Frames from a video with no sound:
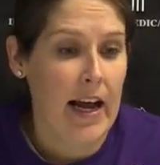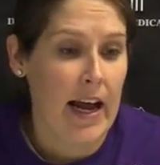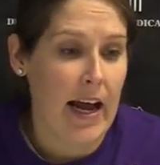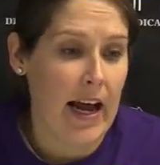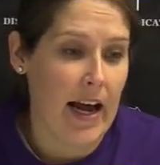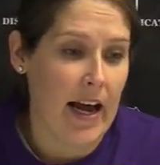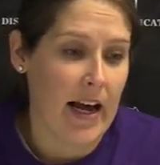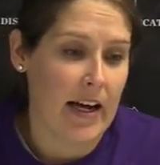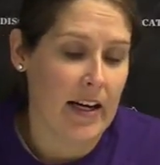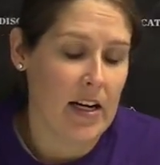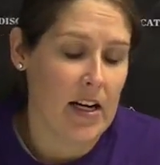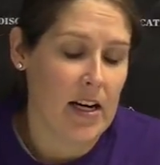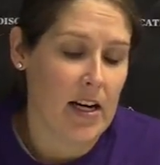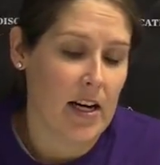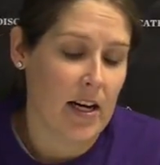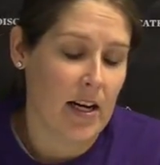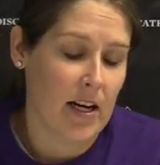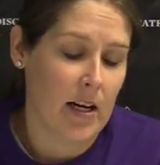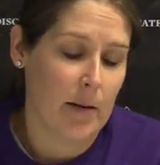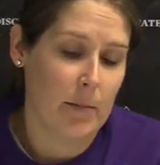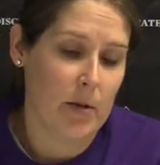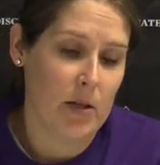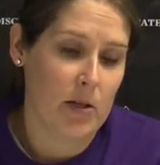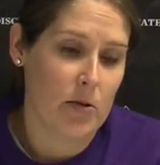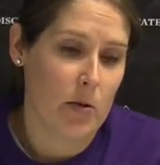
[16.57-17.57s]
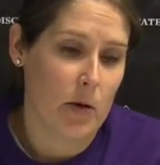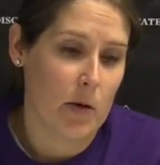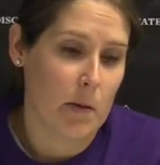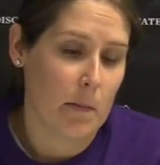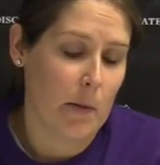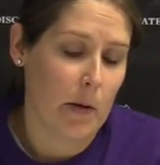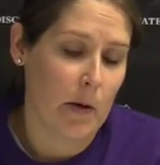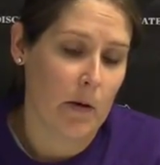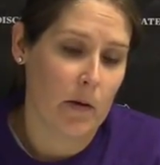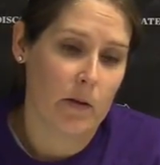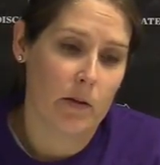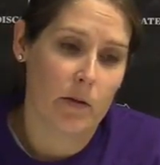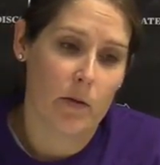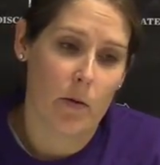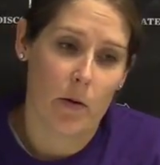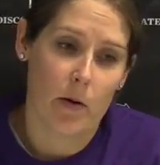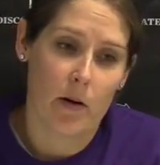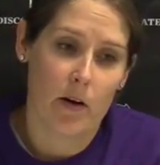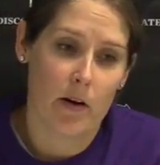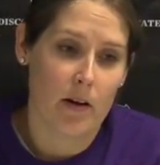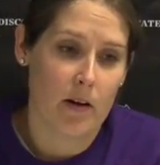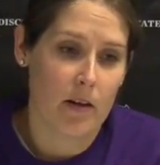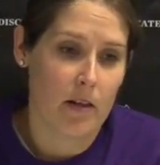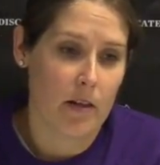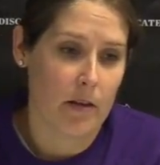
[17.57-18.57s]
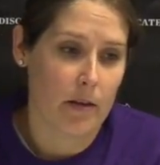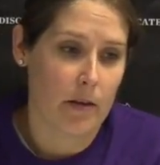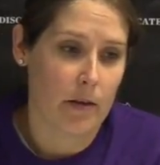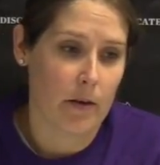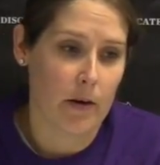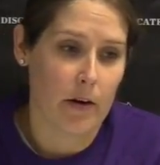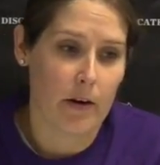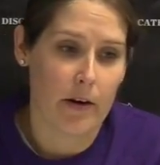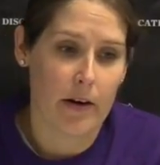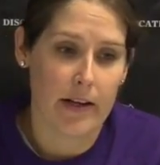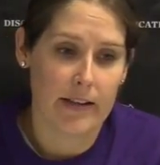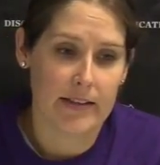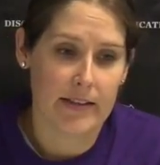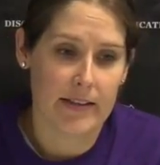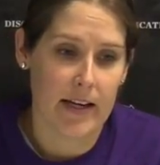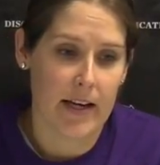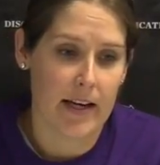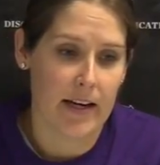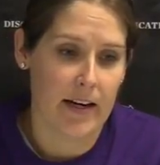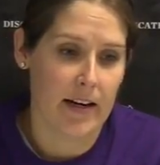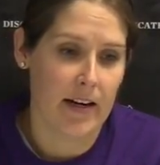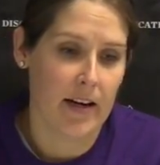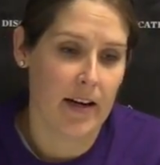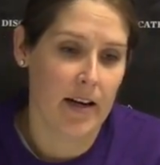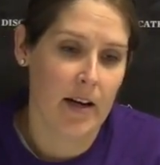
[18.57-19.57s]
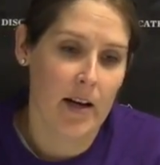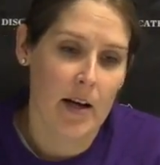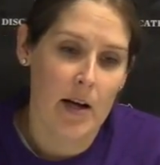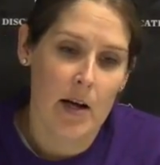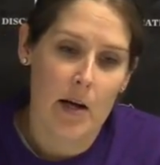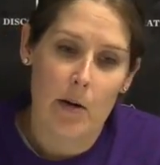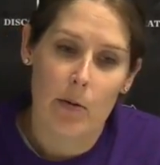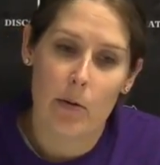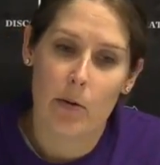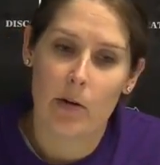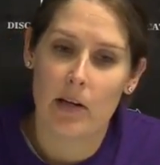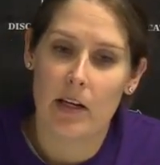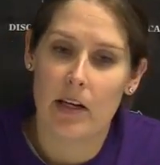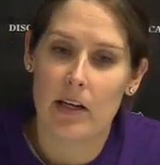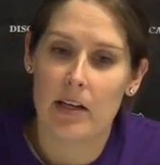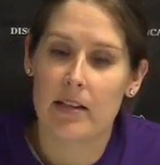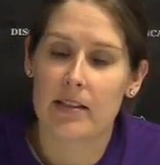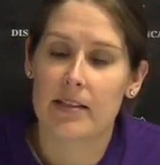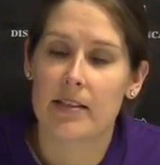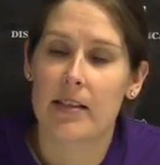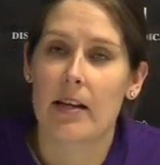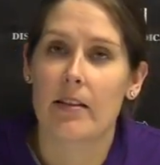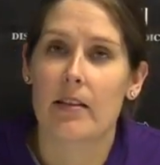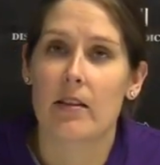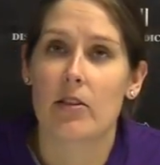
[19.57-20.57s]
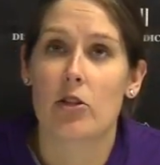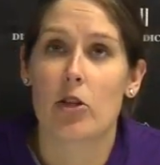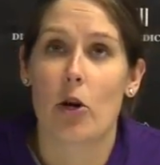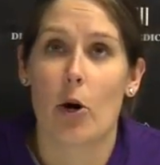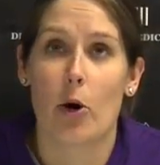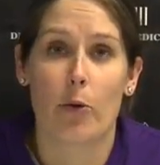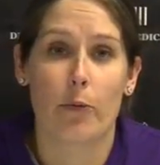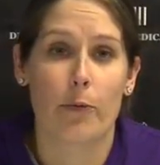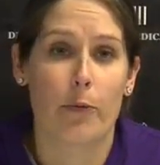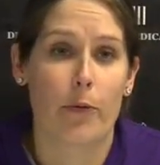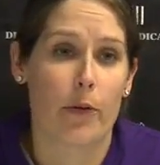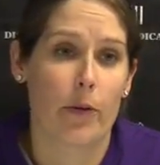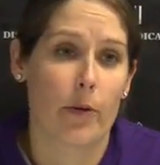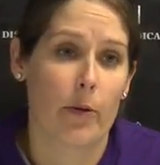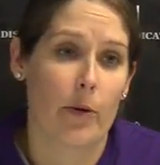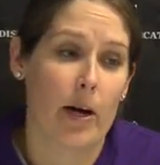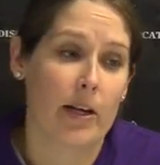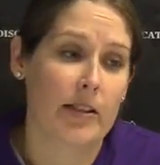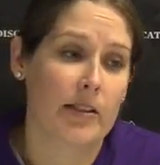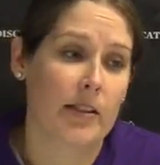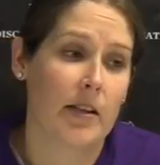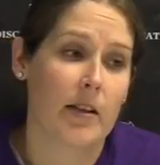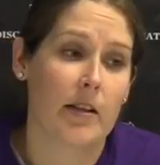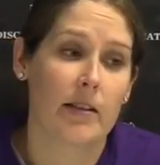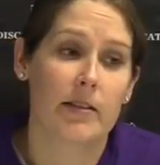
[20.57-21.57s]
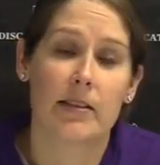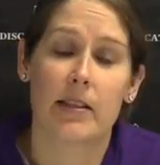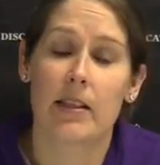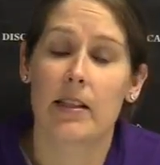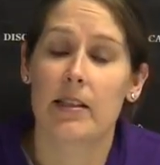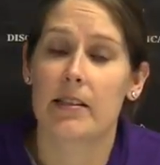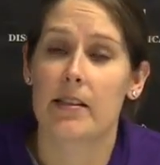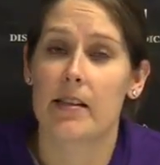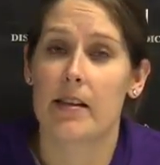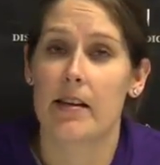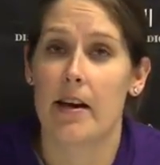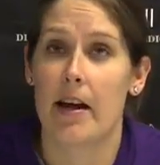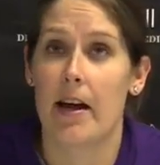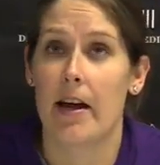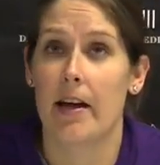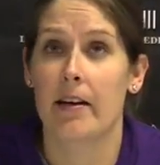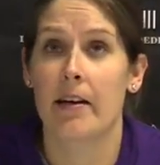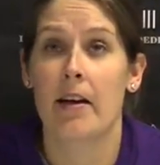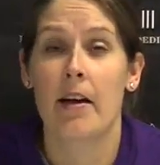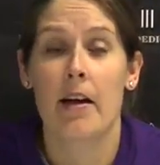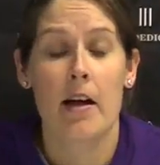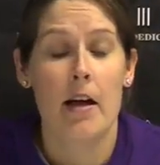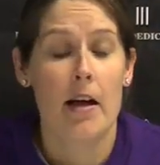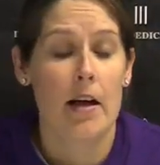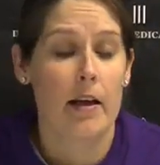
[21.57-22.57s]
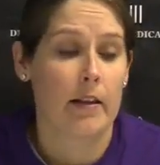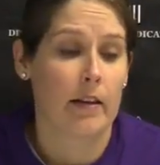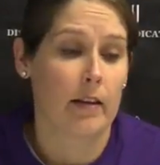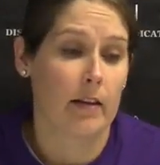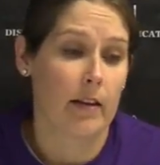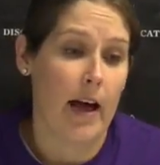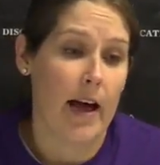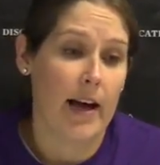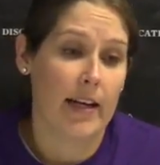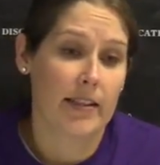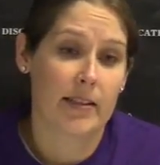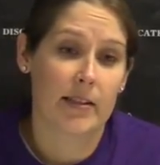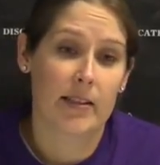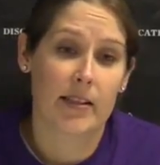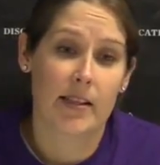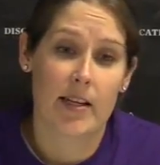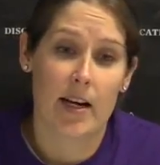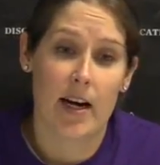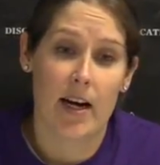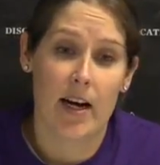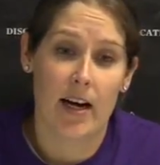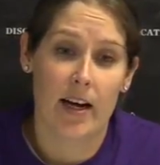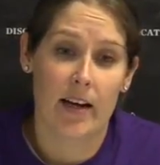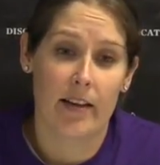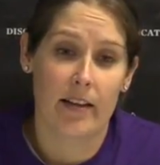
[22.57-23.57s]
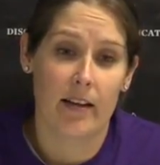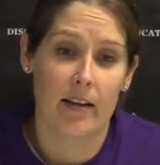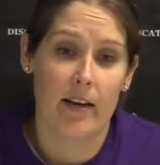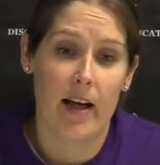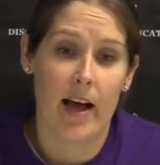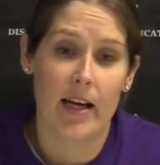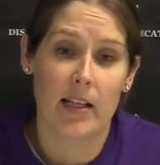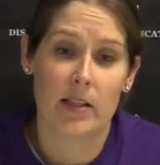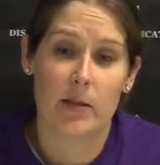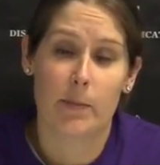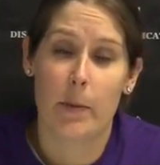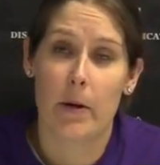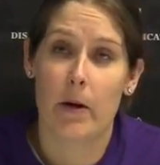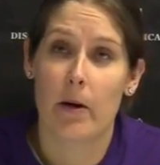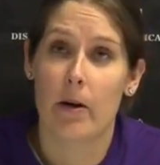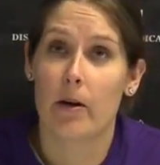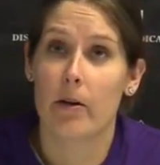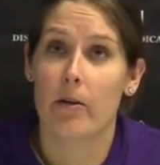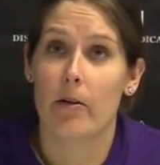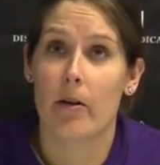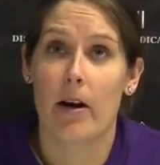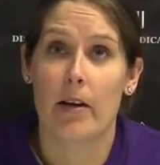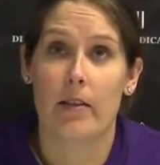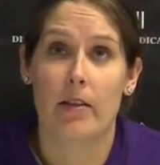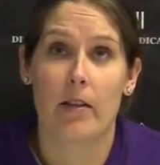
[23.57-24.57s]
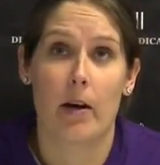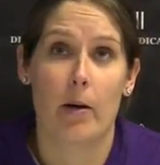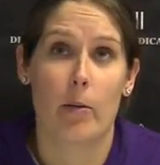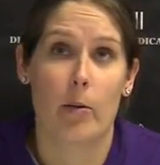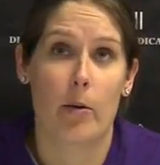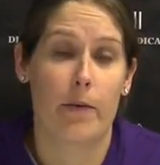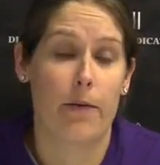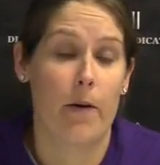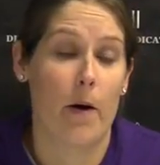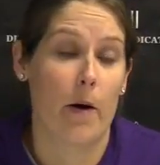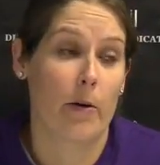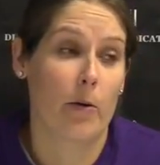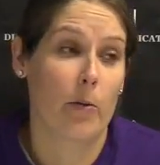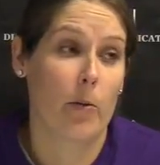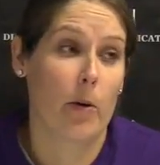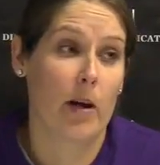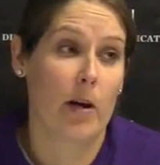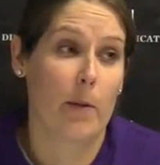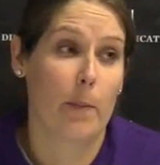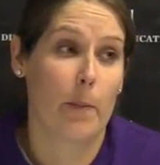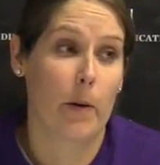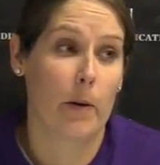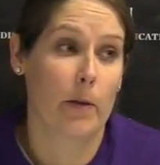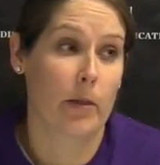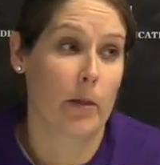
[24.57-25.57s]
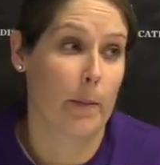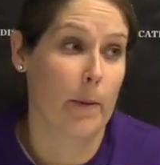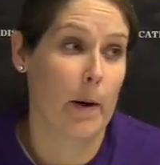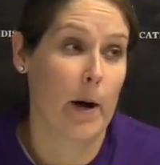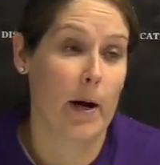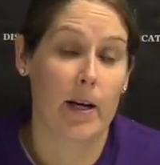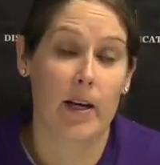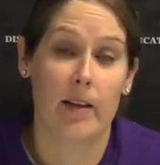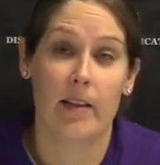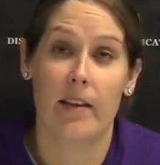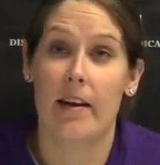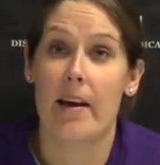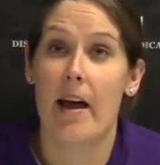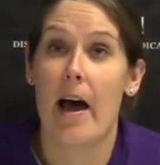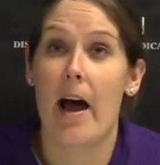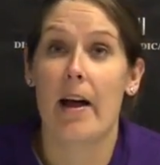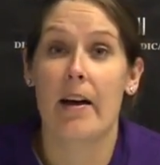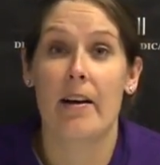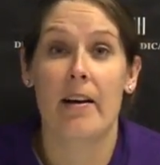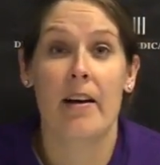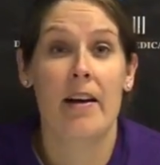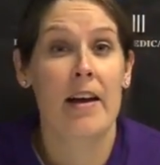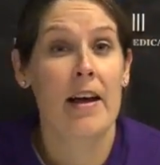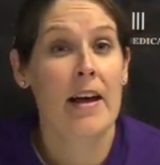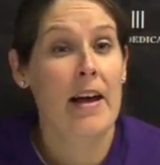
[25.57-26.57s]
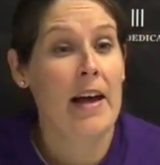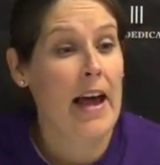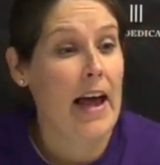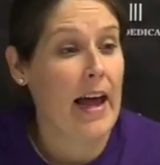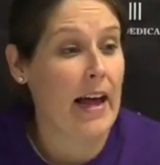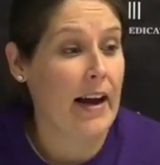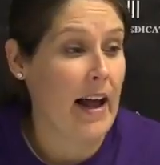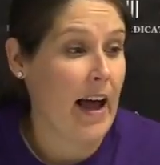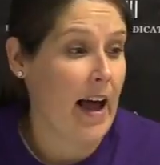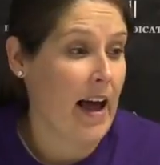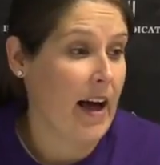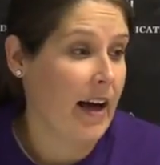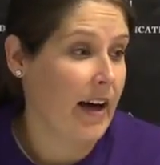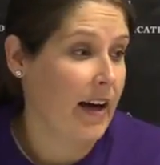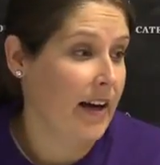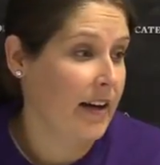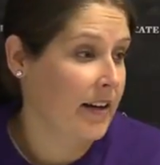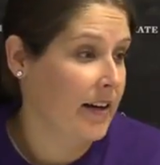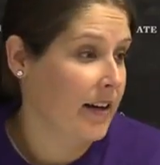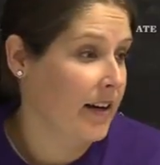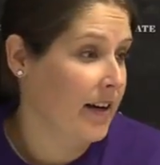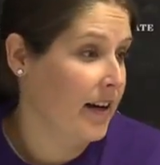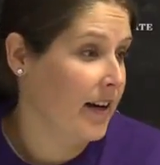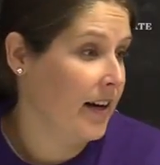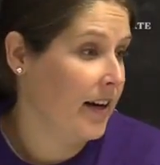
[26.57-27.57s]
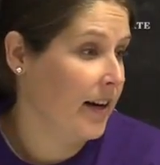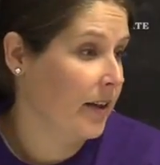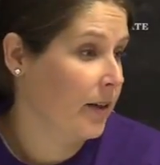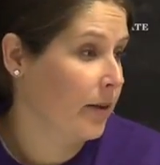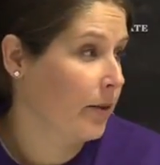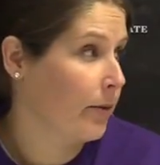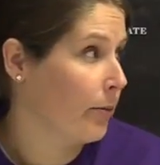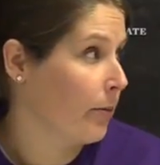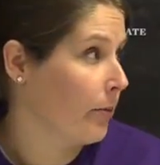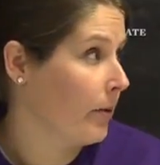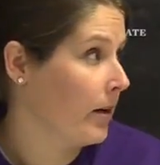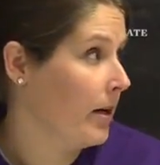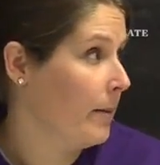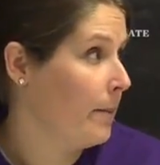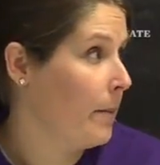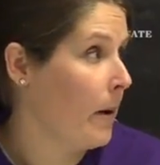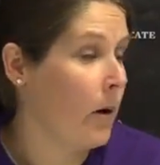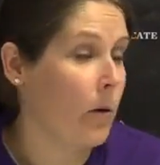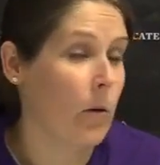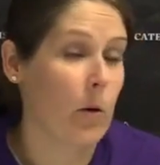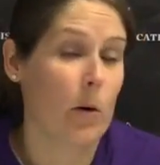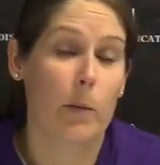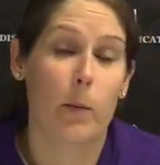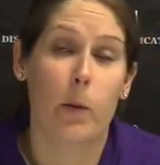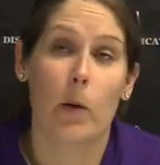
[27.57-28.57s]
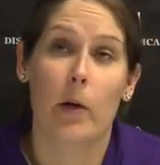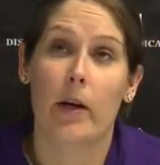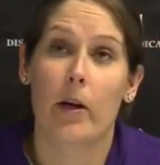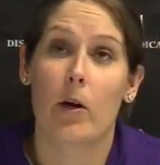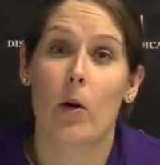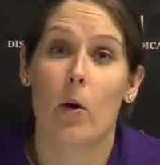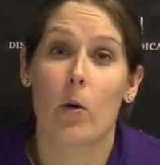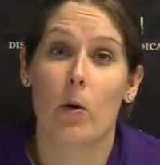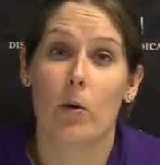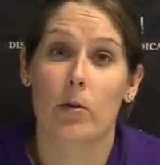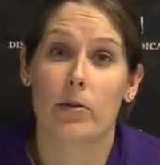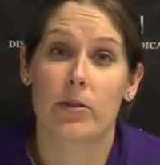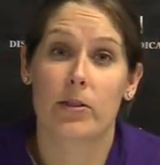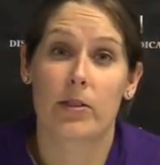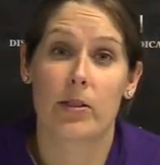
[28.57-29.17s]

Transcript: And in between periods going into the third, I said, we need to set the tone for the rest of the season. And the last period right there, we found a way to put the puck in the net and had three power play goals.